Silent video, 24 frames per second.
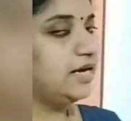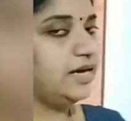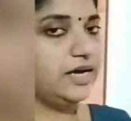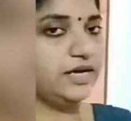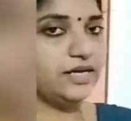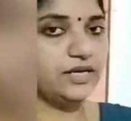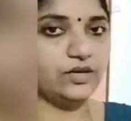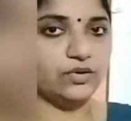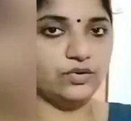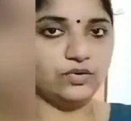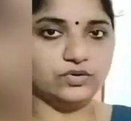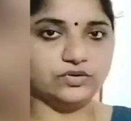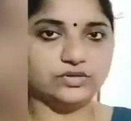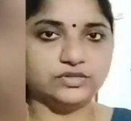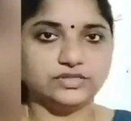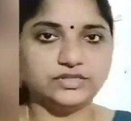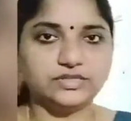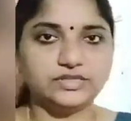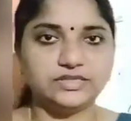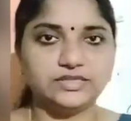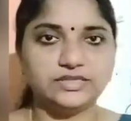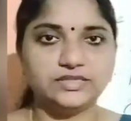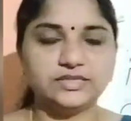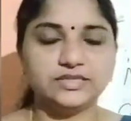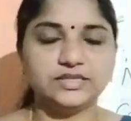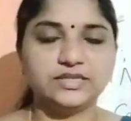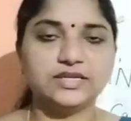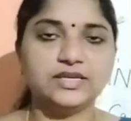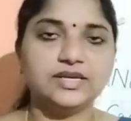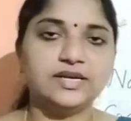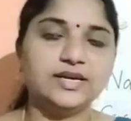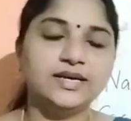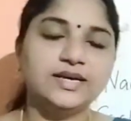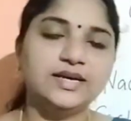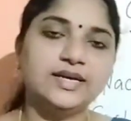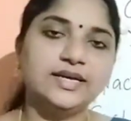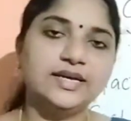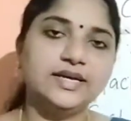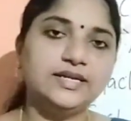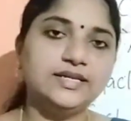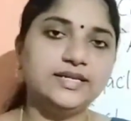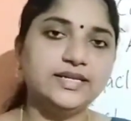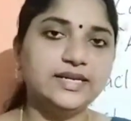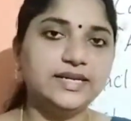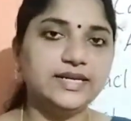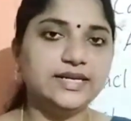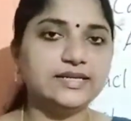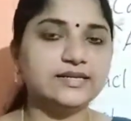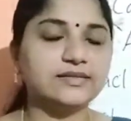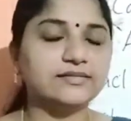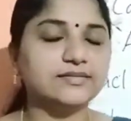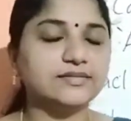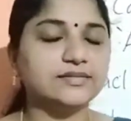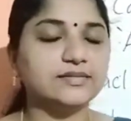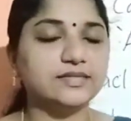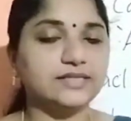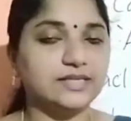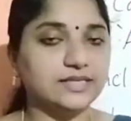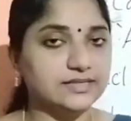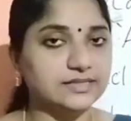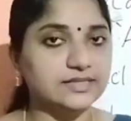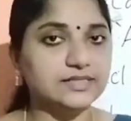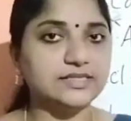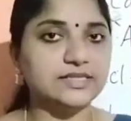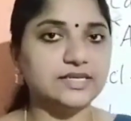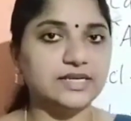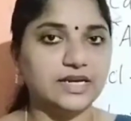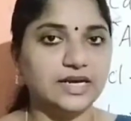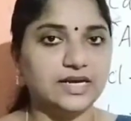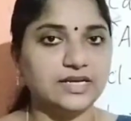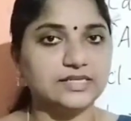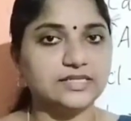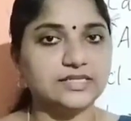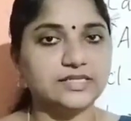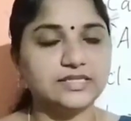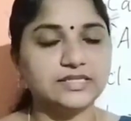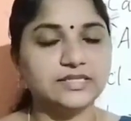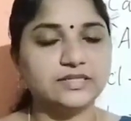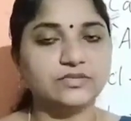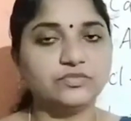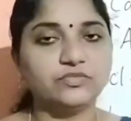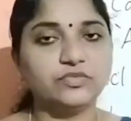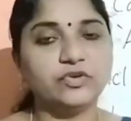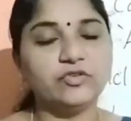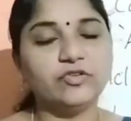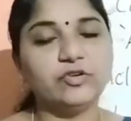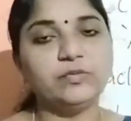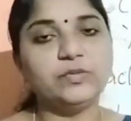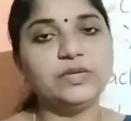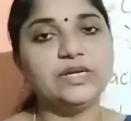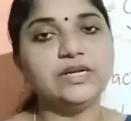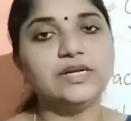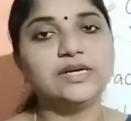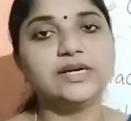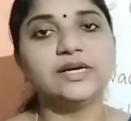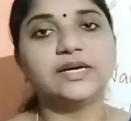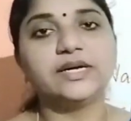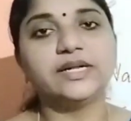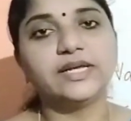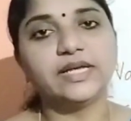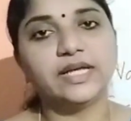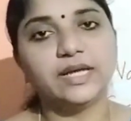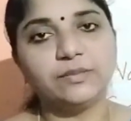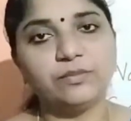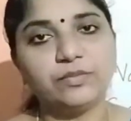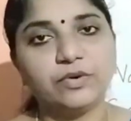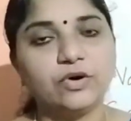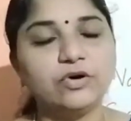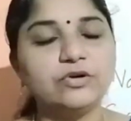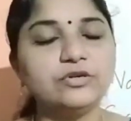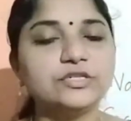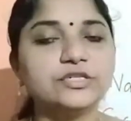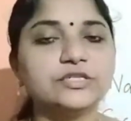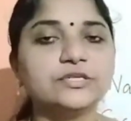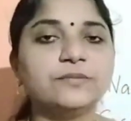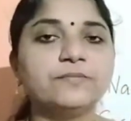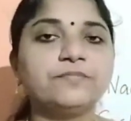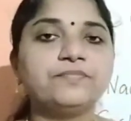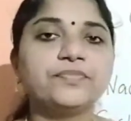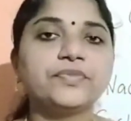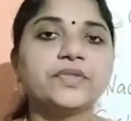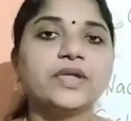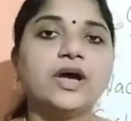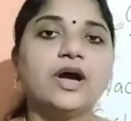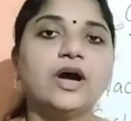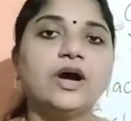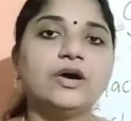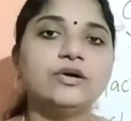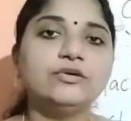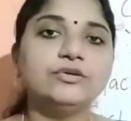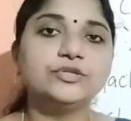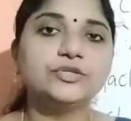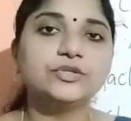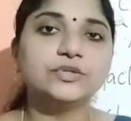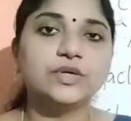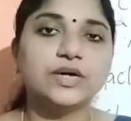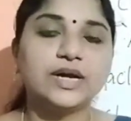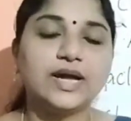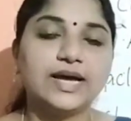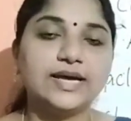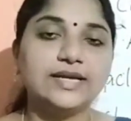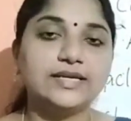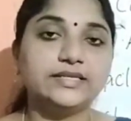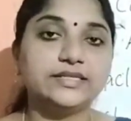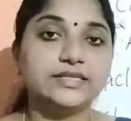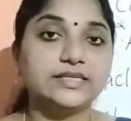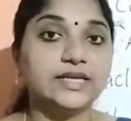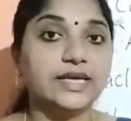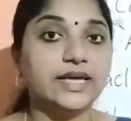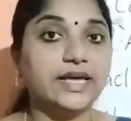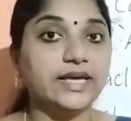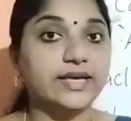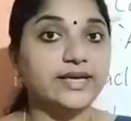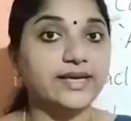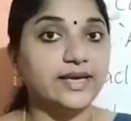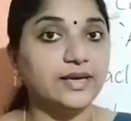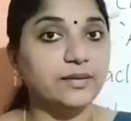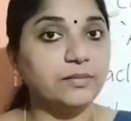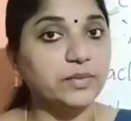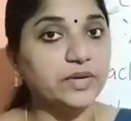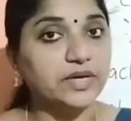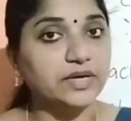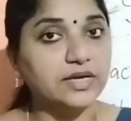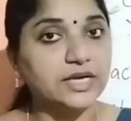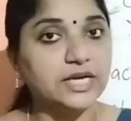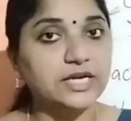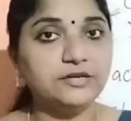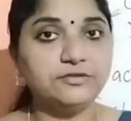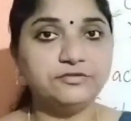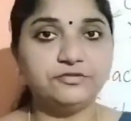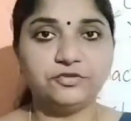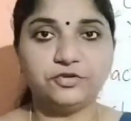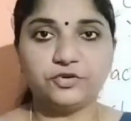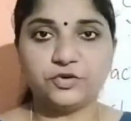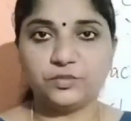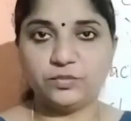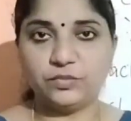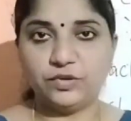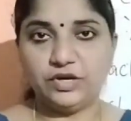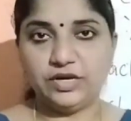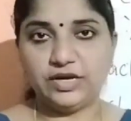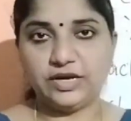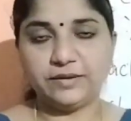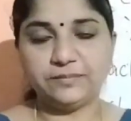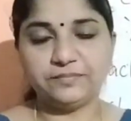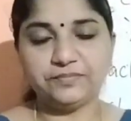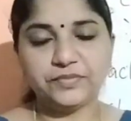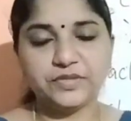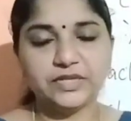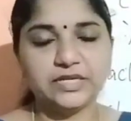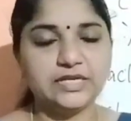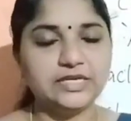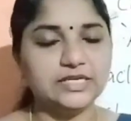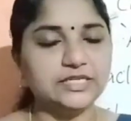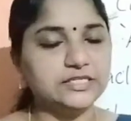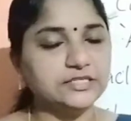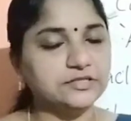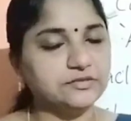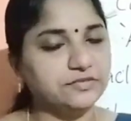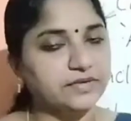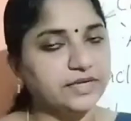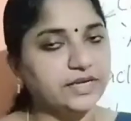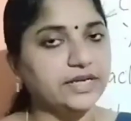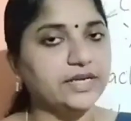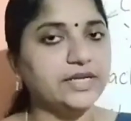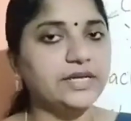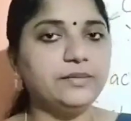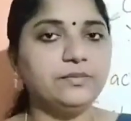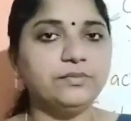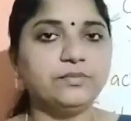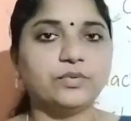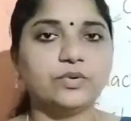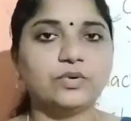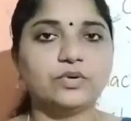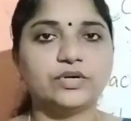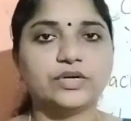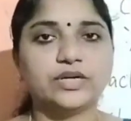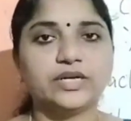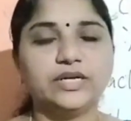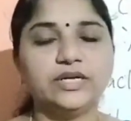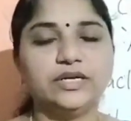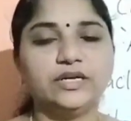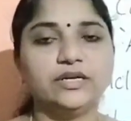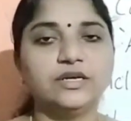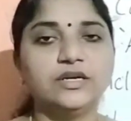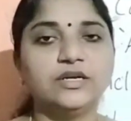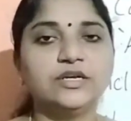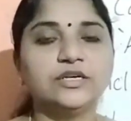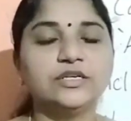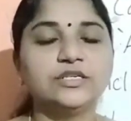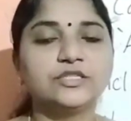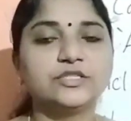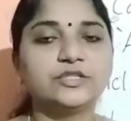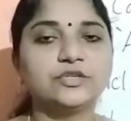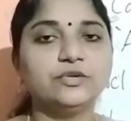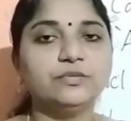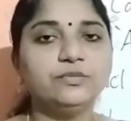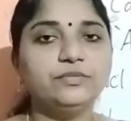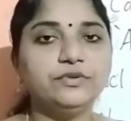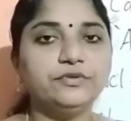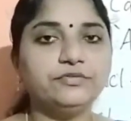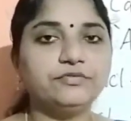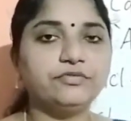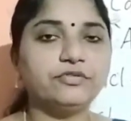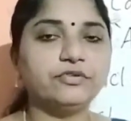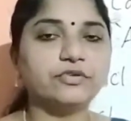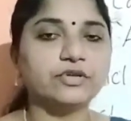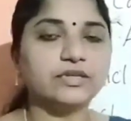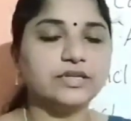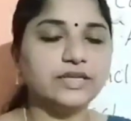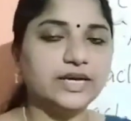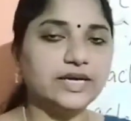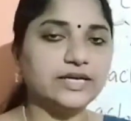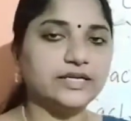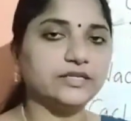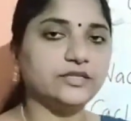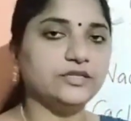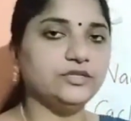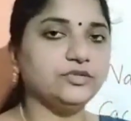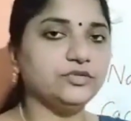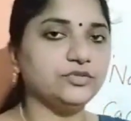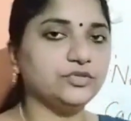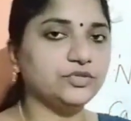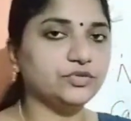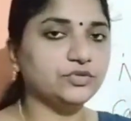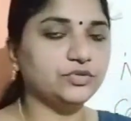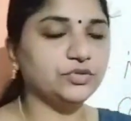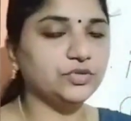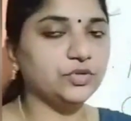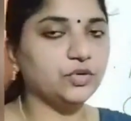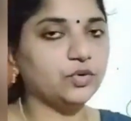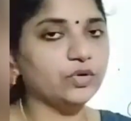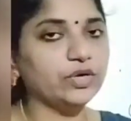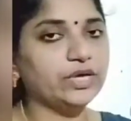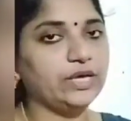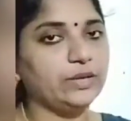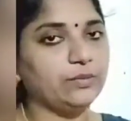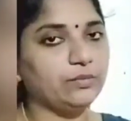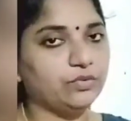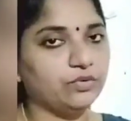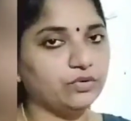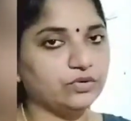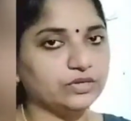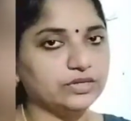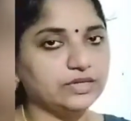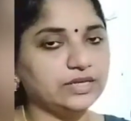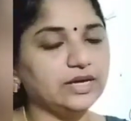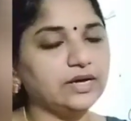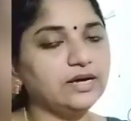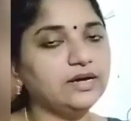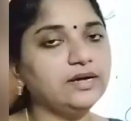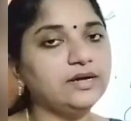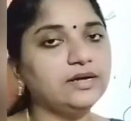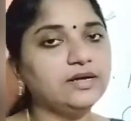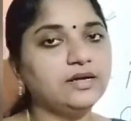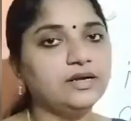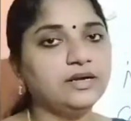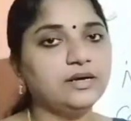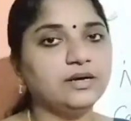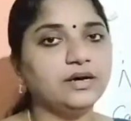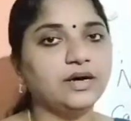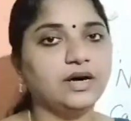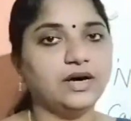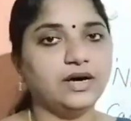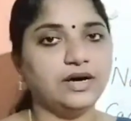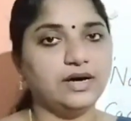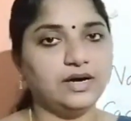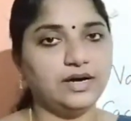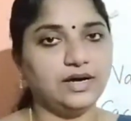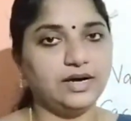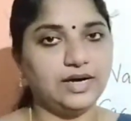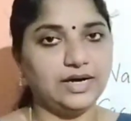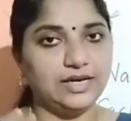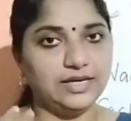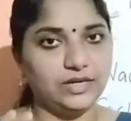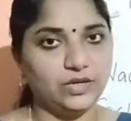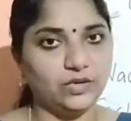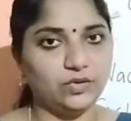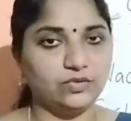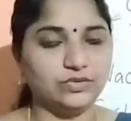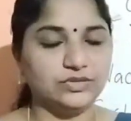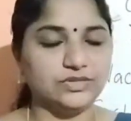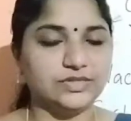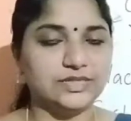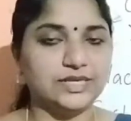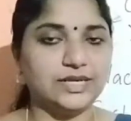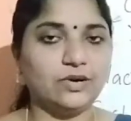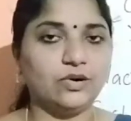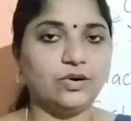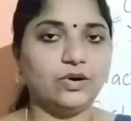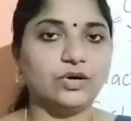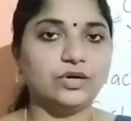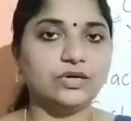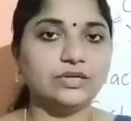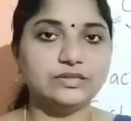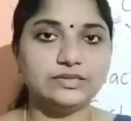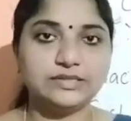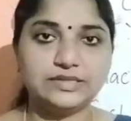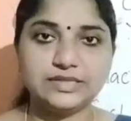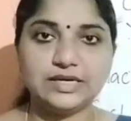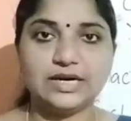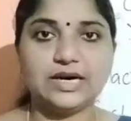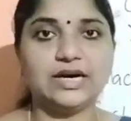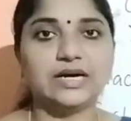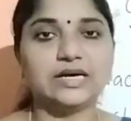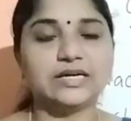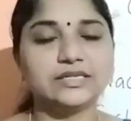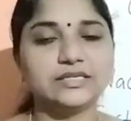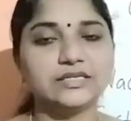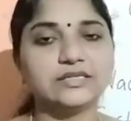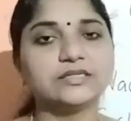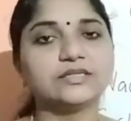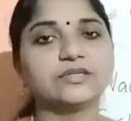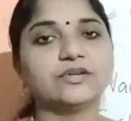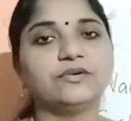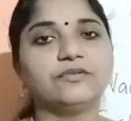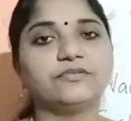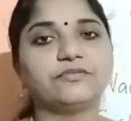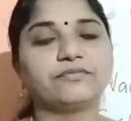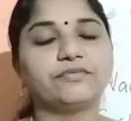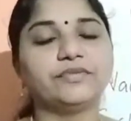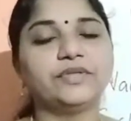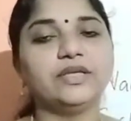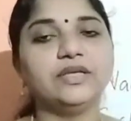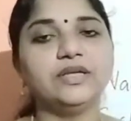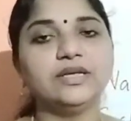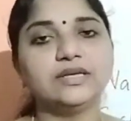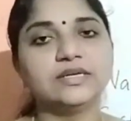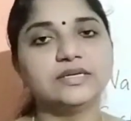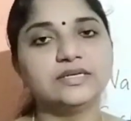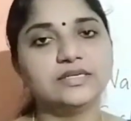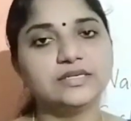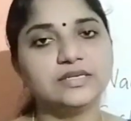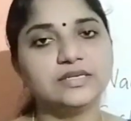ions. In the next class, we will be learning about how to write a chemical formula. It is very important. So before that, you should know about the ions or charges of the